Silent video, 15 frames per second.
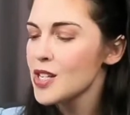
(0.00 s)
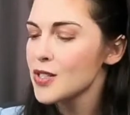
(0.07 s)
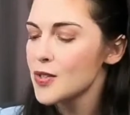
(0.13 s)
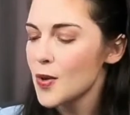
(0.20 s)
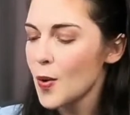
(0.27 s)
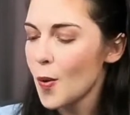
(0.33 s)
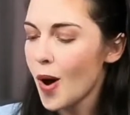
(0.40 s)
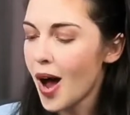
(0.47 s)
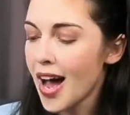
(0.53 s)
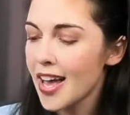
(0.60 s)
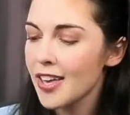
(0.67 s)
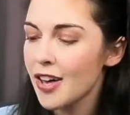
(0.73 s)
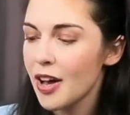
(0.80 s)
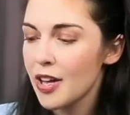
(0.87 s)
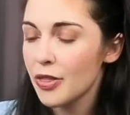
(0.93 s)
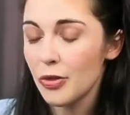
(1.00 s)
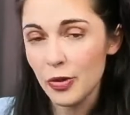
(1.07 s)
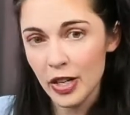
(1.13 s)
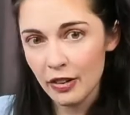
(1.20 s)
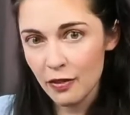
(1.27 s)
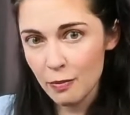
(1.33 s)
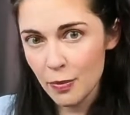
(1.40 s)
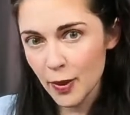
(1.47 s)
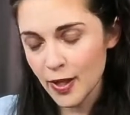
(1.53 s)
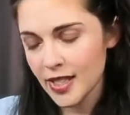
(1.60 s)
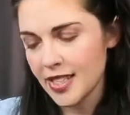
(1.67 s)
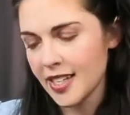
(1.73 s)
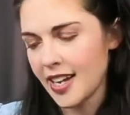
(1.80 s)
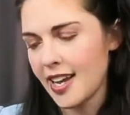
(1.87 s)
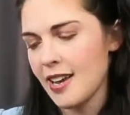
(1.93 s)
So I got 3 different books
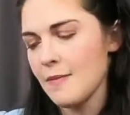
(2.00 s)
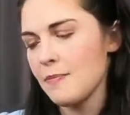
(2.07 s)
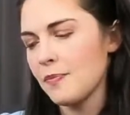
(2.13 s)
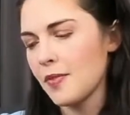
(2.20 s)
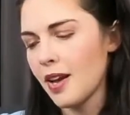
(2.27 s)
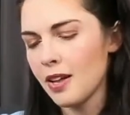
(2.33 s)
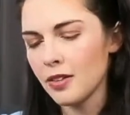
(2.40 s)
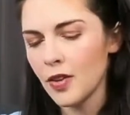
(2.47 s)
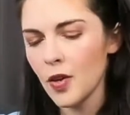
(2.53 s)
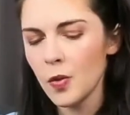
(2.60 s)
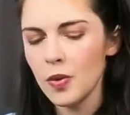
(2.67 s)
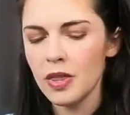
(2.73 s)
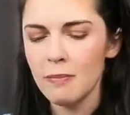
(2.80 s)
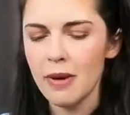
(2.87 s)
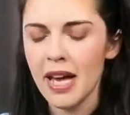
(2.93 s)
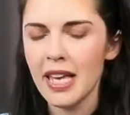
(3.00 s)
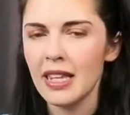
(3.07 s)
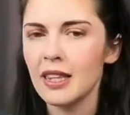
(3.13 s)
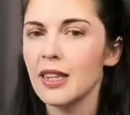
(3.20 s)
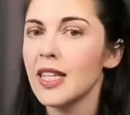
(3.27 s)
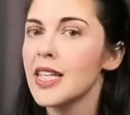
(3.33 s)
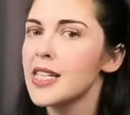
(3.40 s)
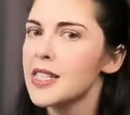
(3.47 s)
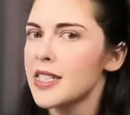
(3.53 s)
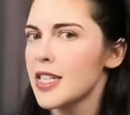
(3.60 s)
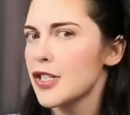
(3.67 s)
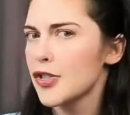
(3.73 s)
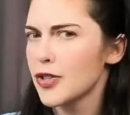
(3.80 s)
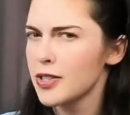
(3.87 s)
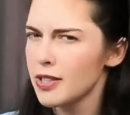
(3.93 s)
today. I'll go with my least
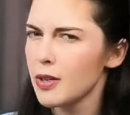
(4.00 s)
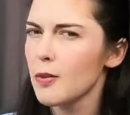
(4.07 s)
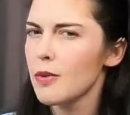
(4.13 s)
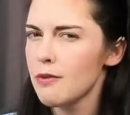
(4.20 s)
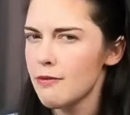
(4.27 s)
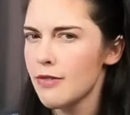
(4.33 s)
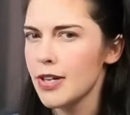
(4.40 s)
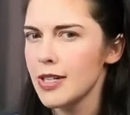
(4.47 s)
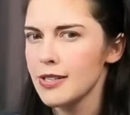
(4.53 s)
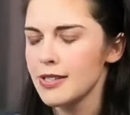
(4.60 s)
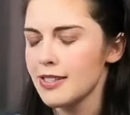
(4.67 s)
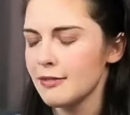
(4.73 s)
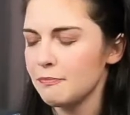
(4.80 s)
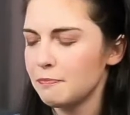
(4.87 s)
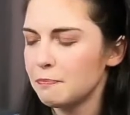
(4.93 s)
interesting one first.